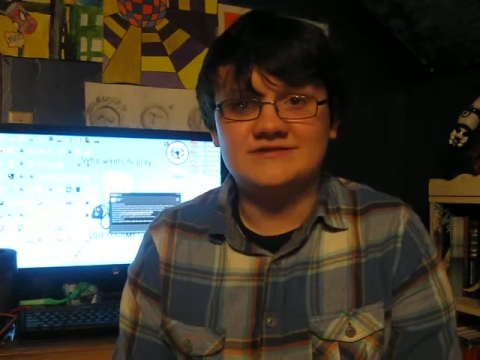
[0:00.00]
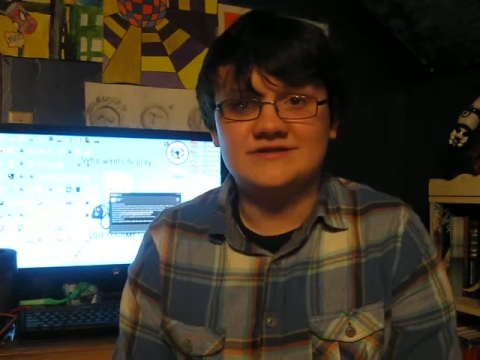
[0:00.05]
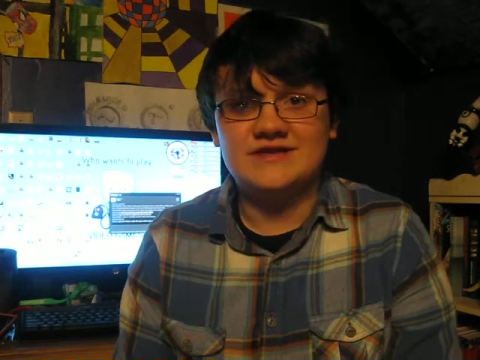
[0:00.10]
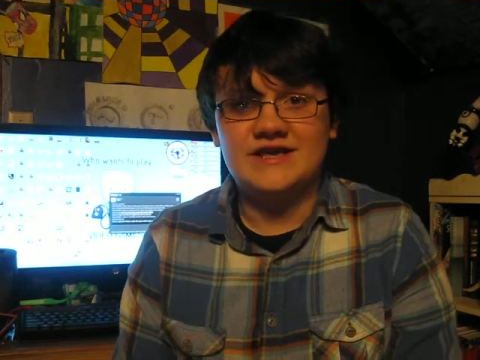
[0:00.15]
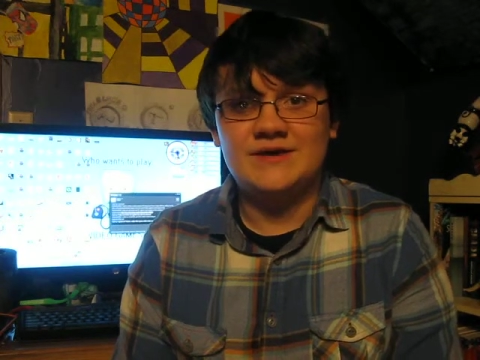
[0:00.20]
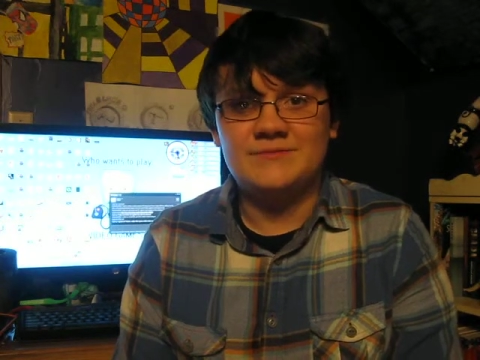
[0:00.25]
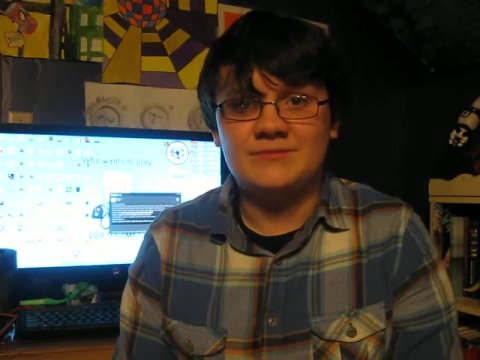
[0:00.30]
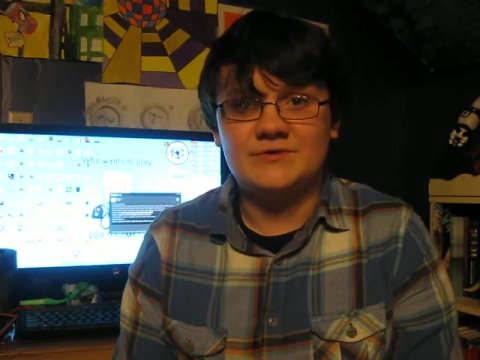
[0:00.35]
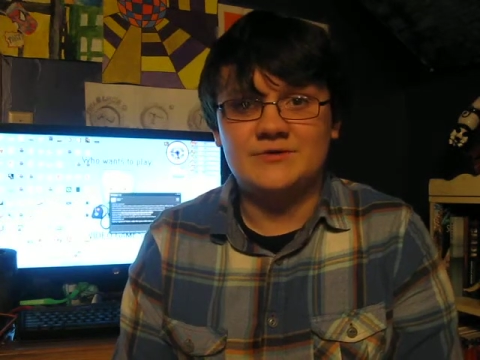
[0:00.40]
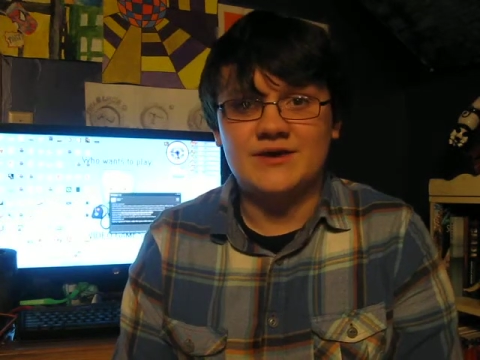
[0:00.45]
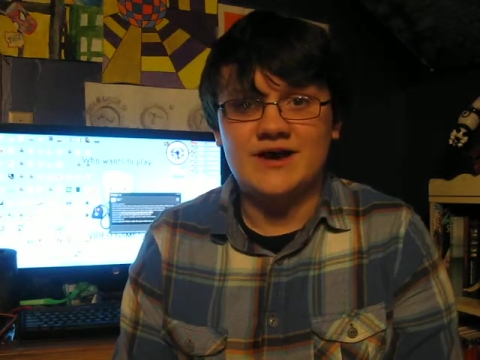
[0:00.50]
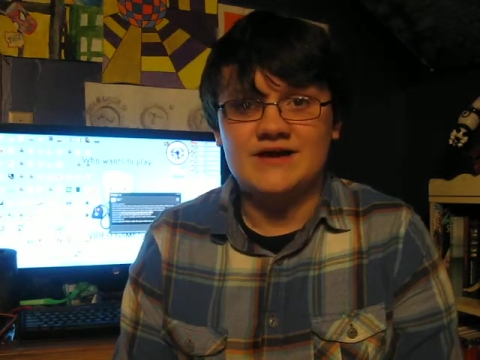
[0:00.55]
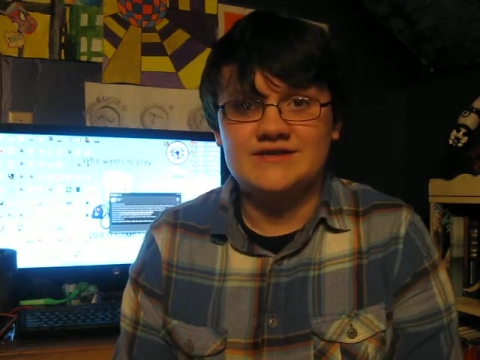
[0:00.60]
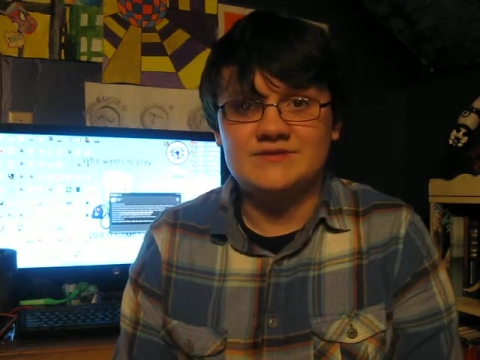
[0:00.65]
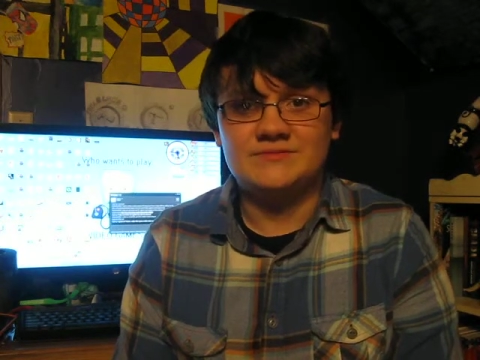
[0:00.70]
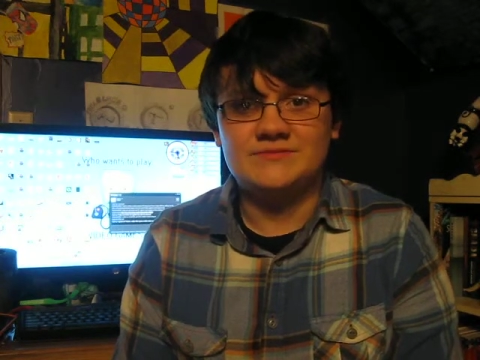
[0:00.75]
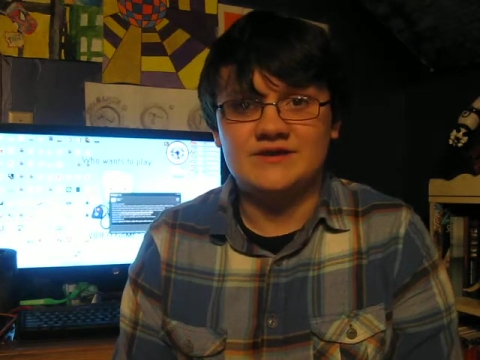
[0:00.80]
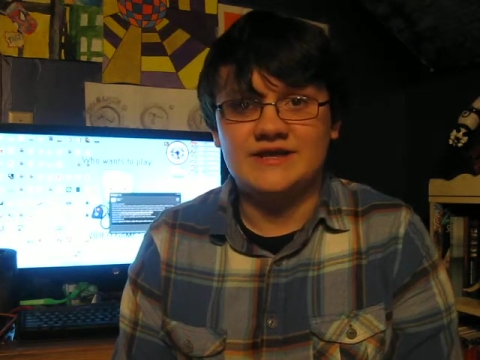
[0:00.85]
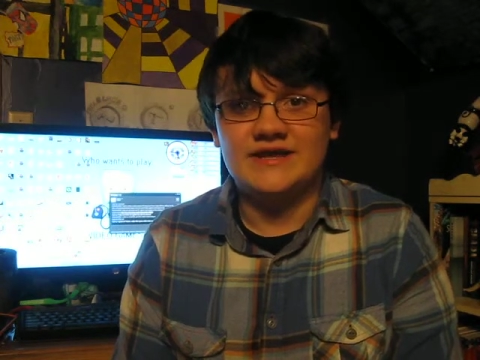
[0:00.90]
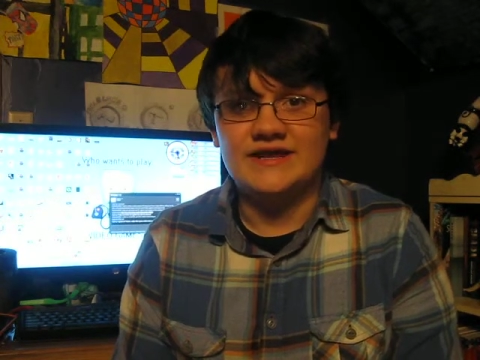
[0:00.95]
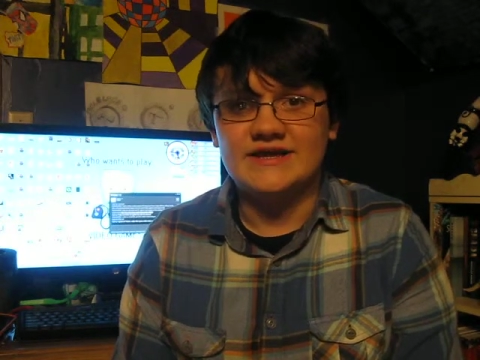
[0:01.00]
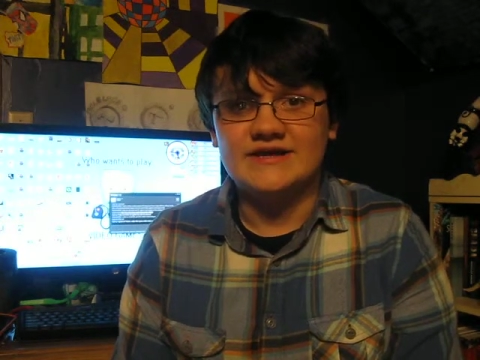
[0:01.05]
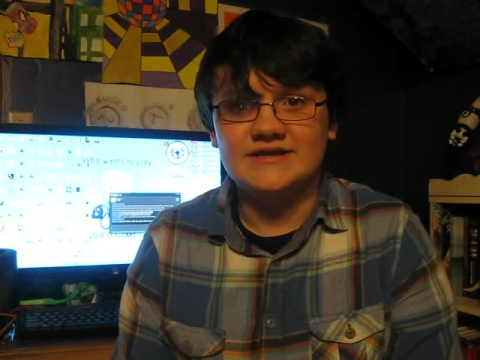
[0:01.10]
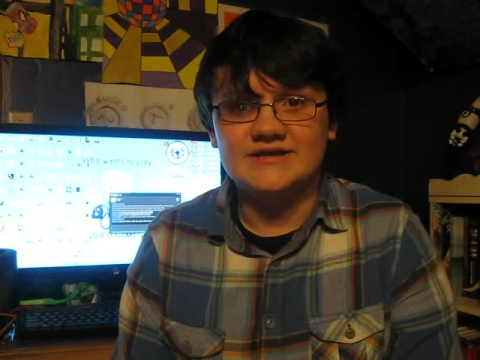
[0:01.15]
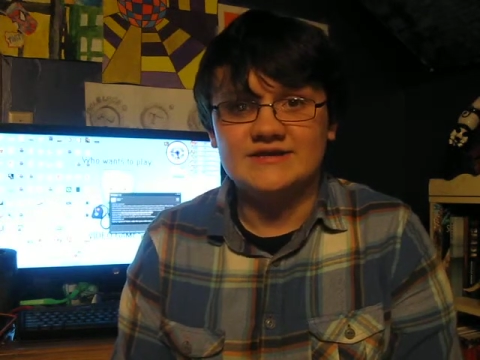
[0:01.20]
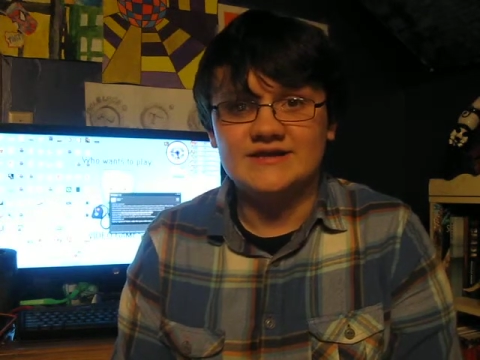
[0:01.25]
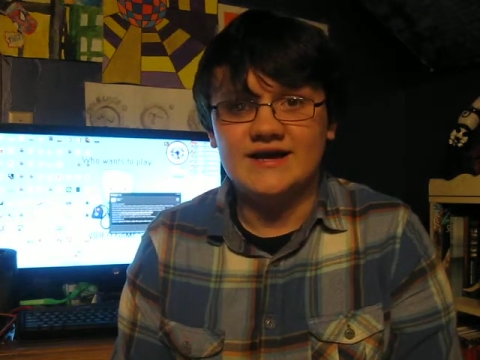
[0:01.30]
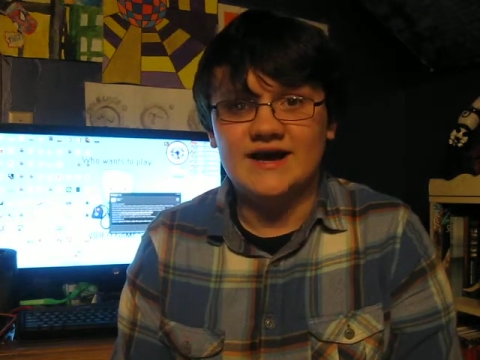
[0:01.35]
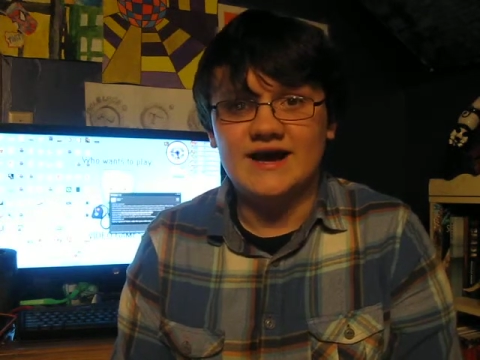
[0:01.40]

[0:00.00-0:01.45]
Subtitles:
keep you guys updated